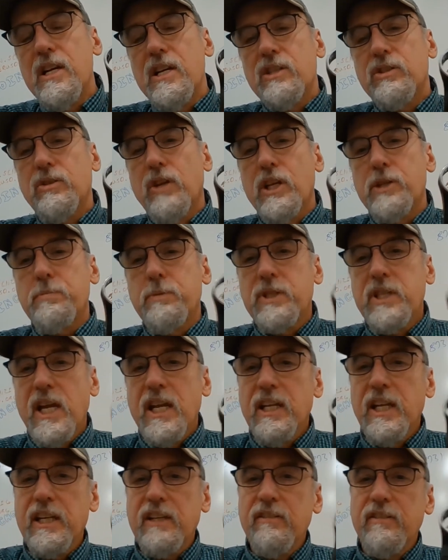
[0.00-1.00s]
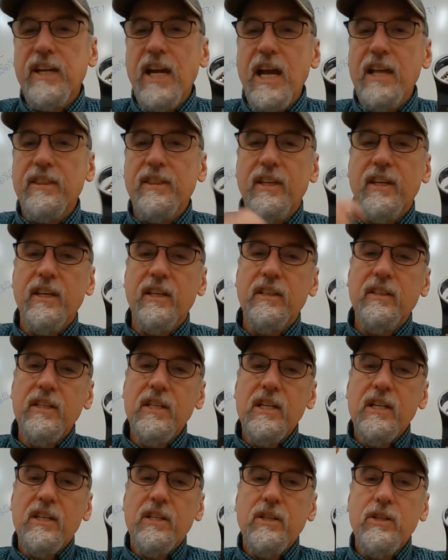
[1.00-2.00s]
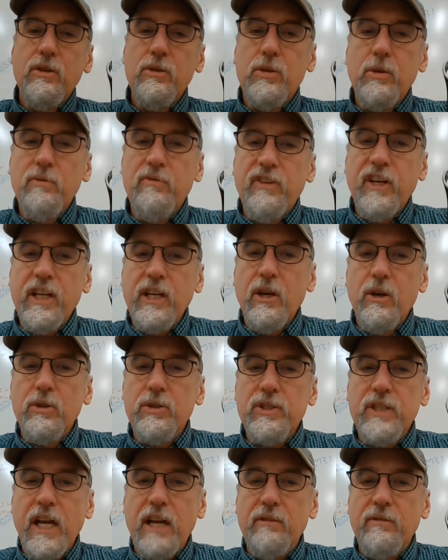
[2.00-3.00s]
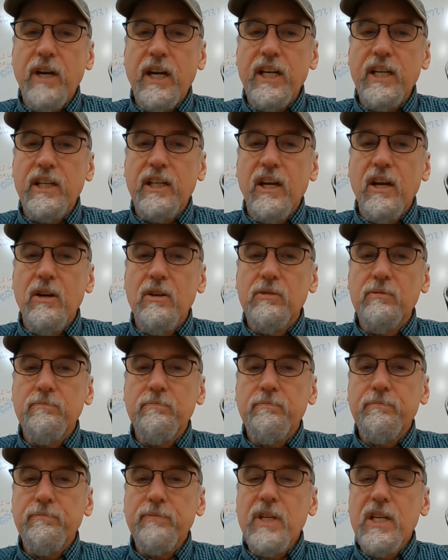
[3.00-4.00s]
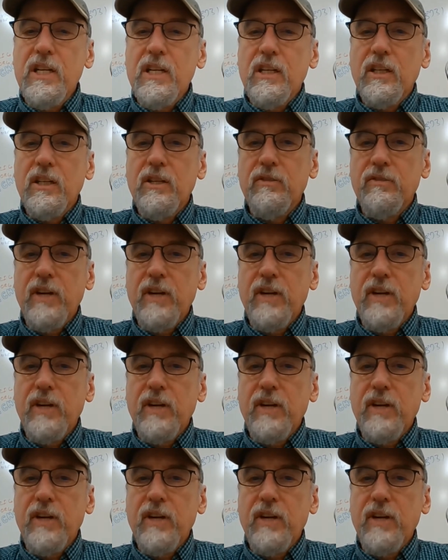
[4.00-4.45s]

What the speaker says: So let's pretend like you've got the YouTube video set, ready to go. You've